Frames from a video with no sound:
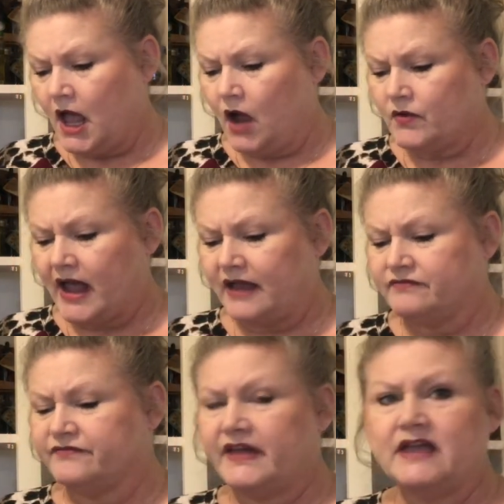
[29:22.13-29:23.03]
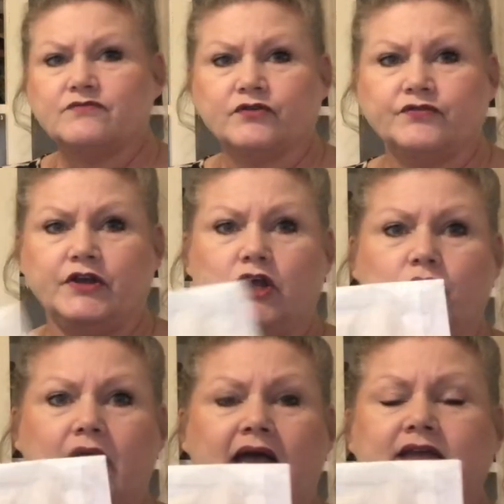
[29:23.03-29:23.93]
Okay,
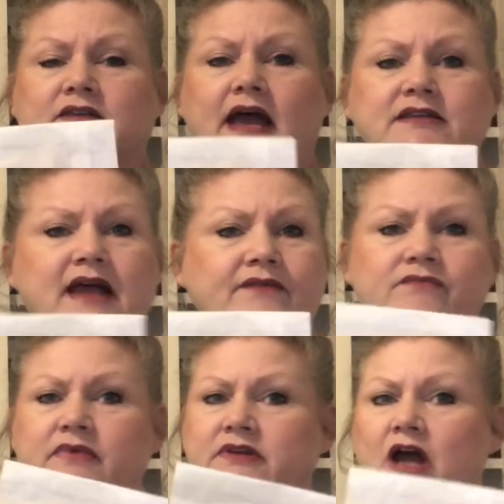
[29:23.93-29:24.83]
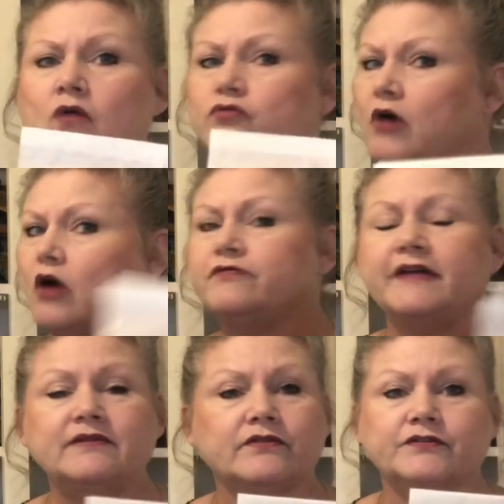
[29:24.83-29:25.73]
feverfew. I don't grow
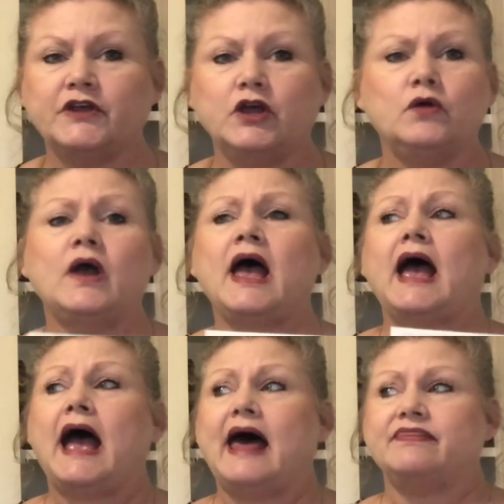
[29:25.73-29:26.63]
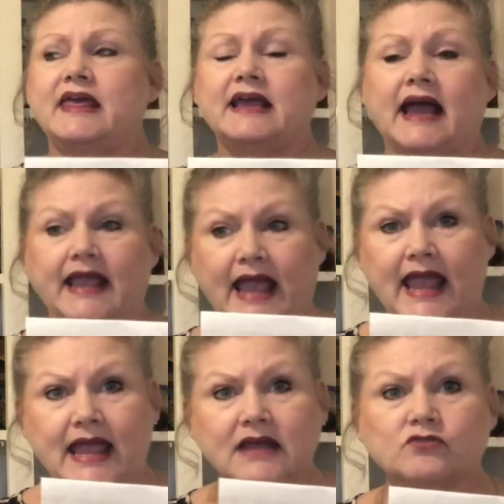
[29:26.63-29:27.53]
feverfew. I think I
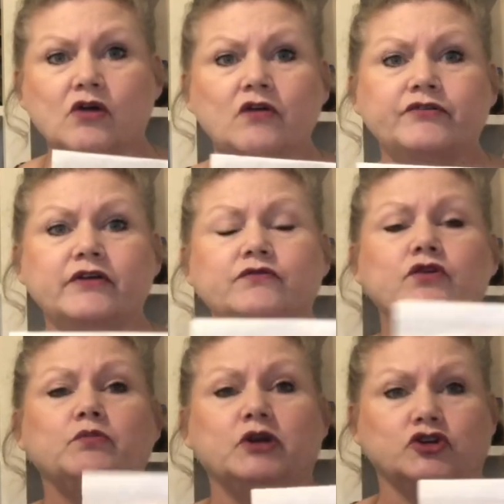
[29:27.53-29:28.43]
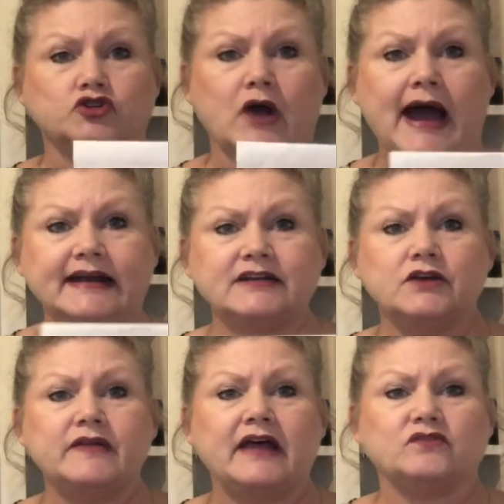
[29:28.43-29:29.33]
can grow feverfew. I'm gonna try to do
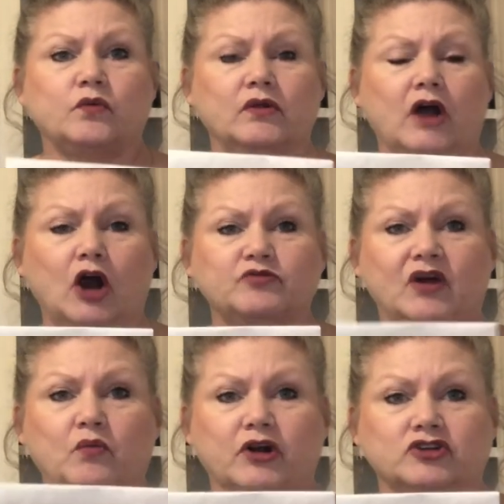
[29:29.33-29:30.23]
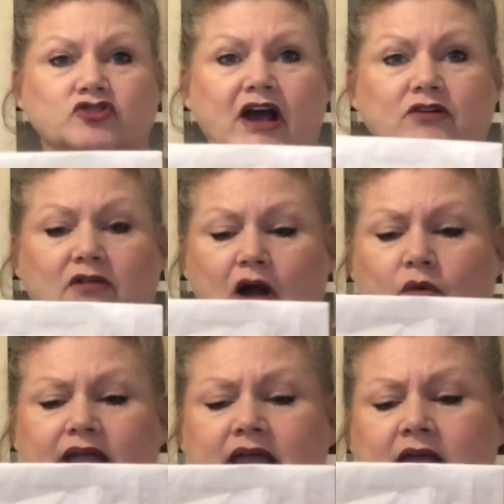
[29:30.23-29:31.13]
that. It's one of the herbs I want to try
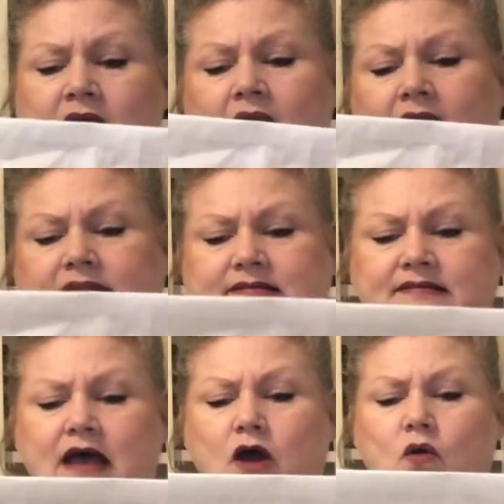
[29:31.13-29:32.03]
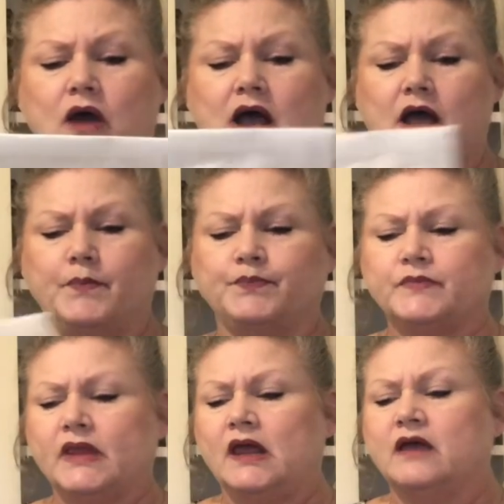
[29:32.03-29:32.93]
growing. And so
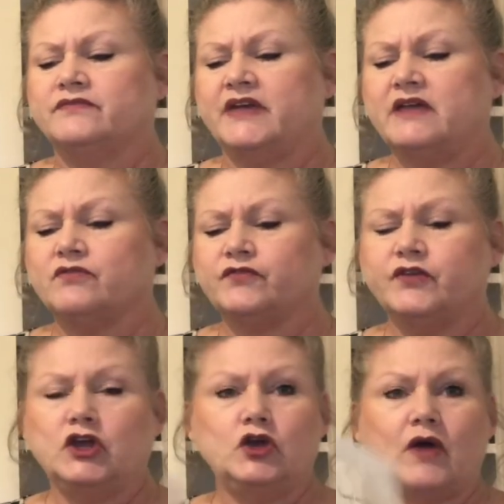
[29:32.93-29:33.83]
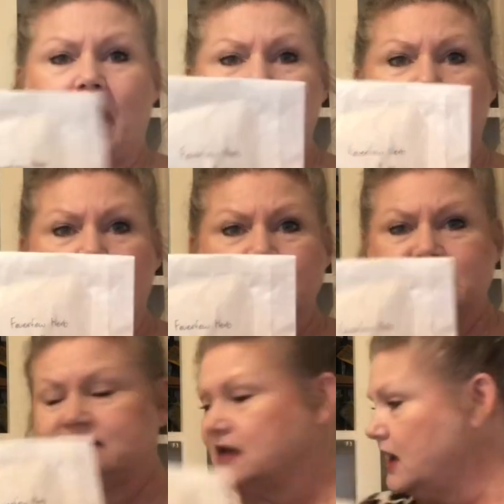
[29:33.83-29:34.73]
feverfew, I bought
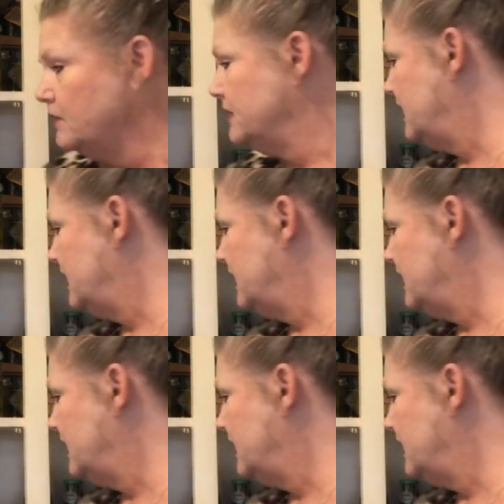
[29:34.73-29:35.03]
some